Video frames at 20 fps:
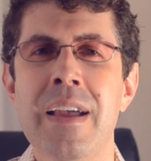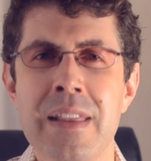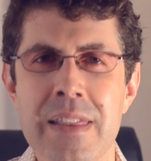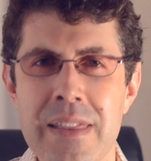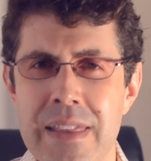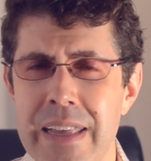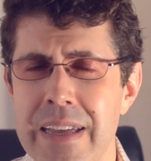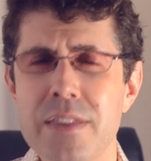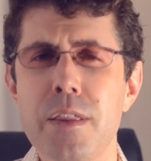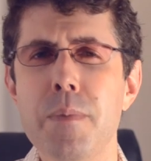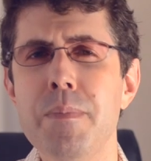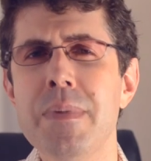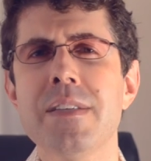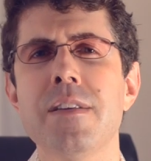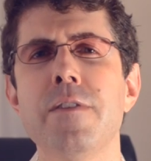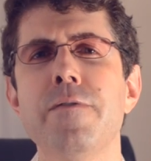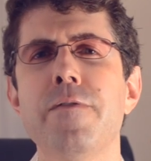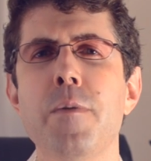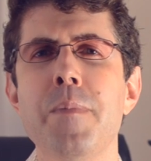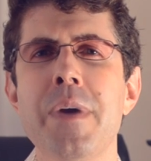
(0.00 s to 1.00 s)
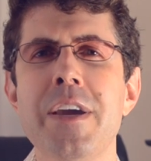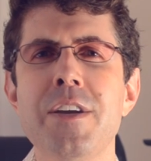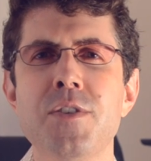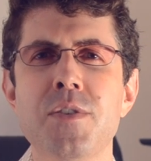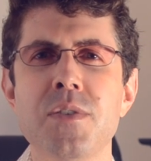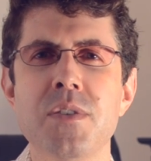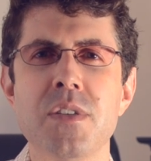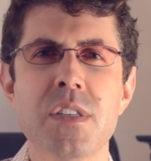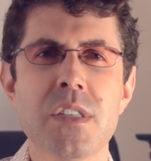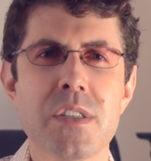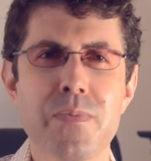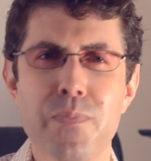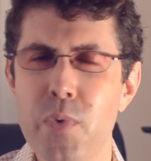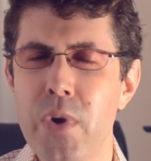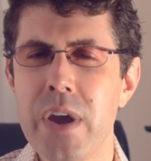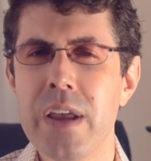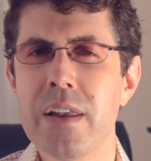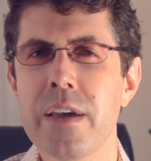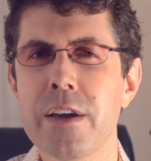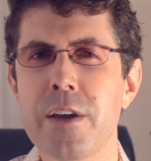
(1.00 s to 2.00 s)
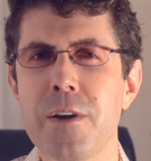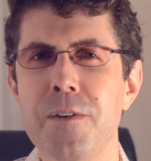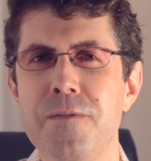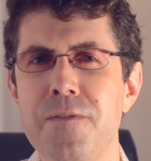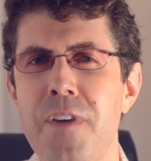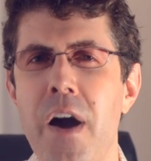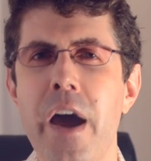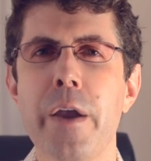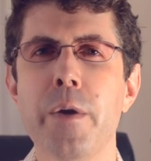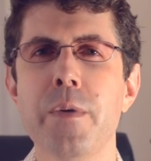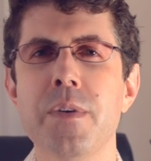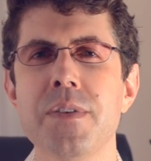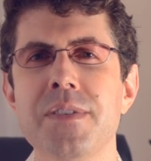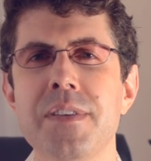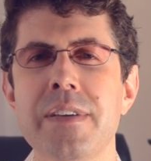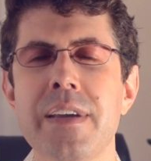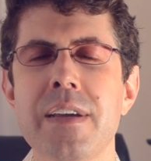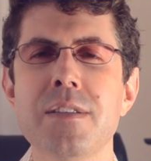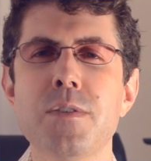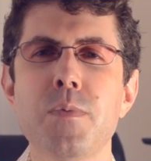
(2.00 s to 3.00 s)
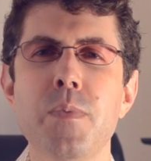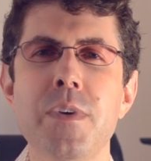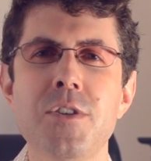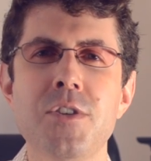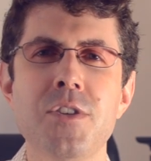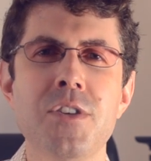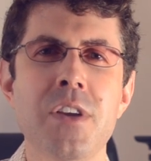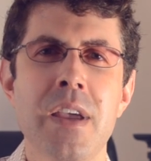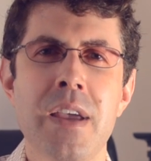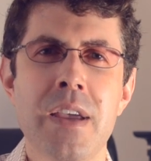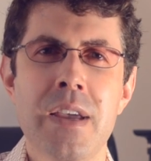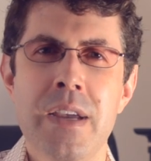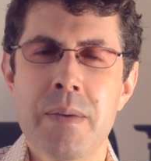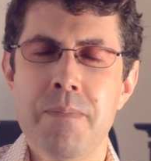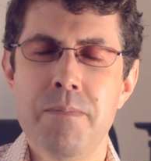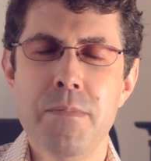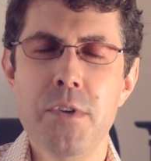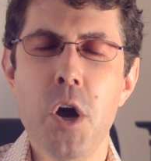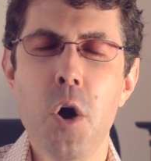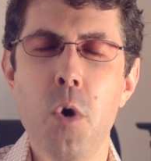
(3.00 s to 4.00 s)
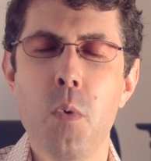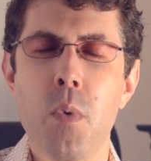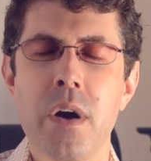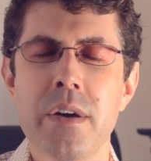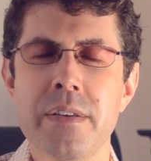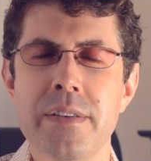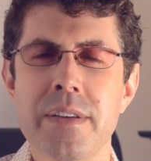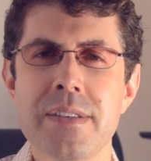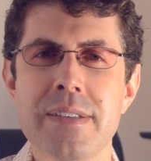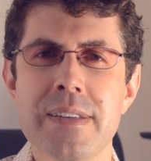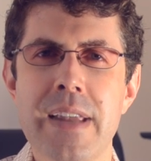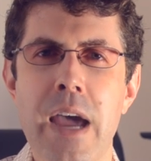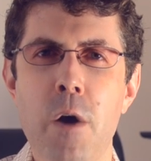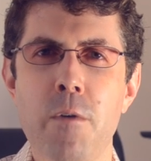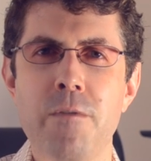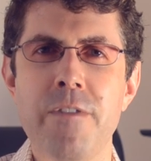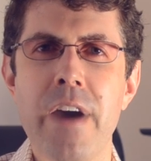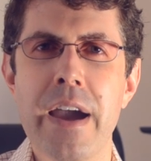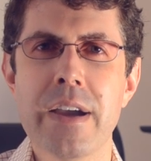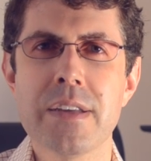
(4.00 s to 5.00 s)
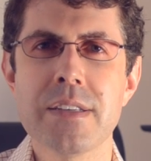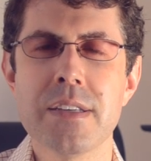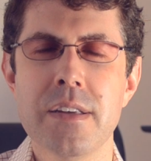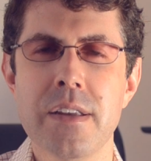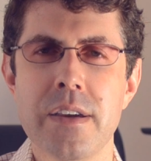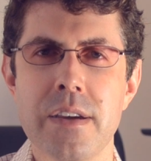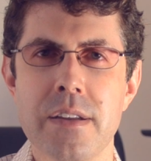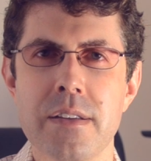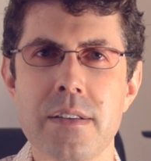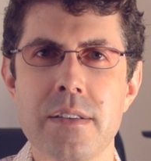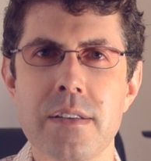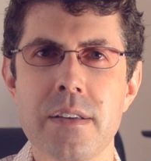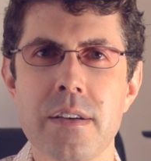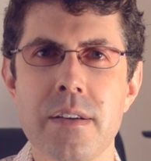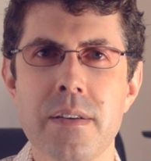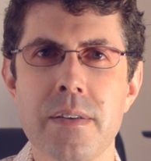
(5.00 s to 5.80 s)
Let the misinformation spread like a virus against which no one is now vaccinated.